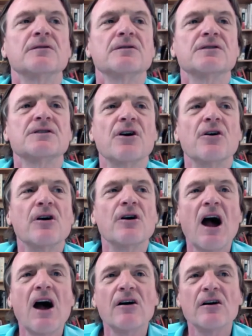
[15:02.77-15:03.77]
so
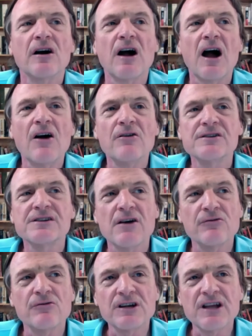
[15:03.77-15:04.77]
how how does
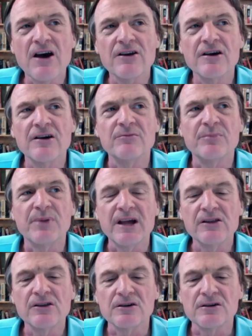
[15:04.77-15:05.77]
that work out at
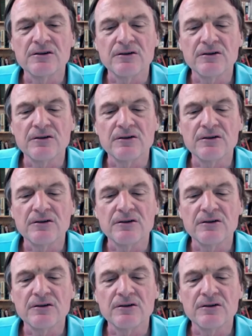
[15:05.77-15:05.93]
Baylor?